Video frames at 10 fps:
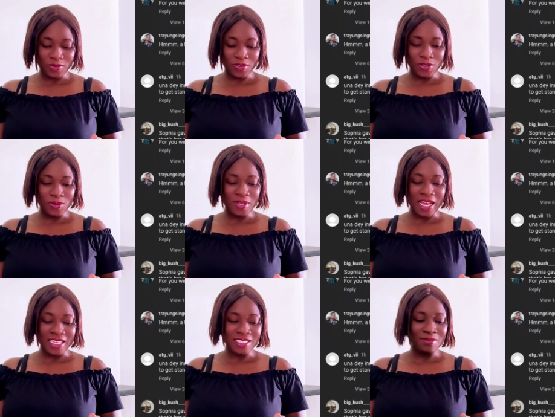
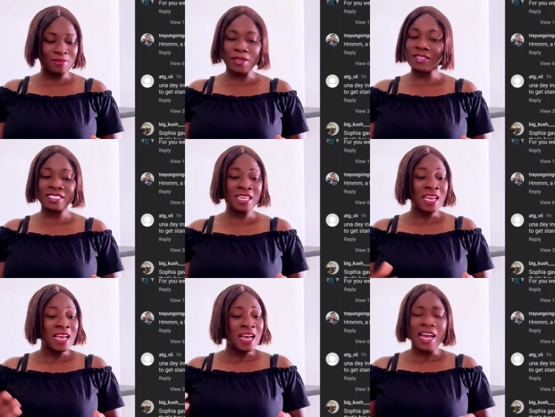So from
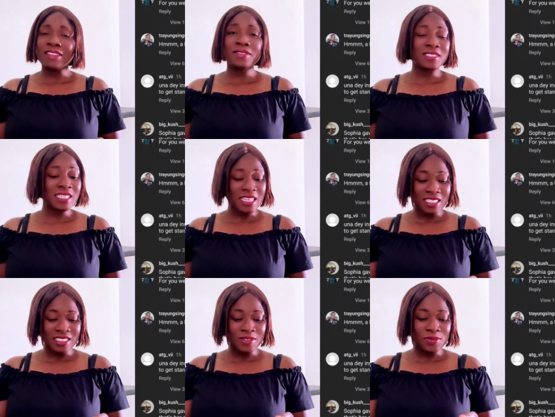her post, it
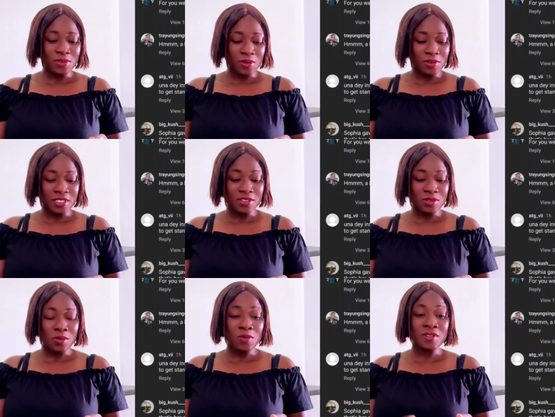means that if you are
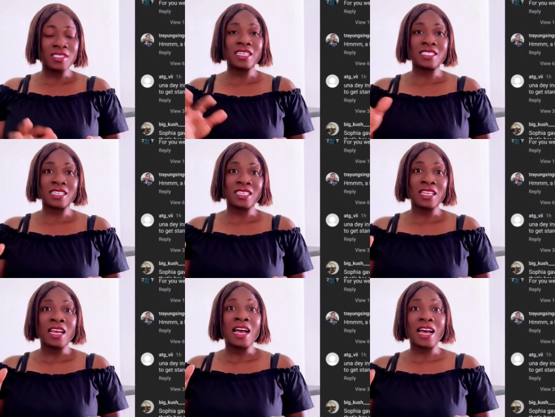not rich, my
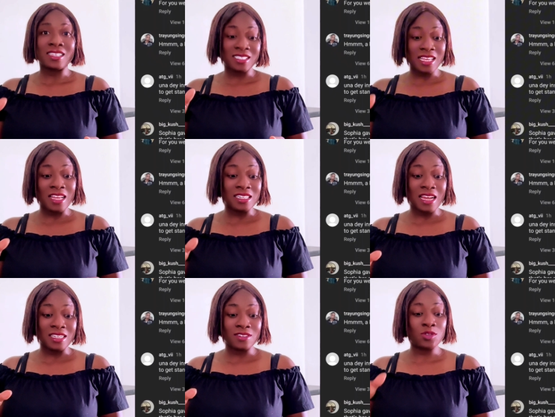dear, forget it. It
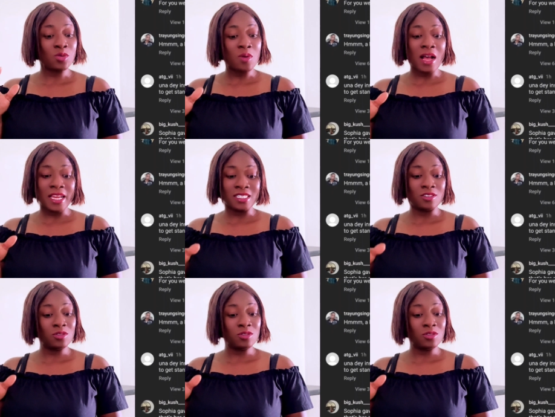cannot work.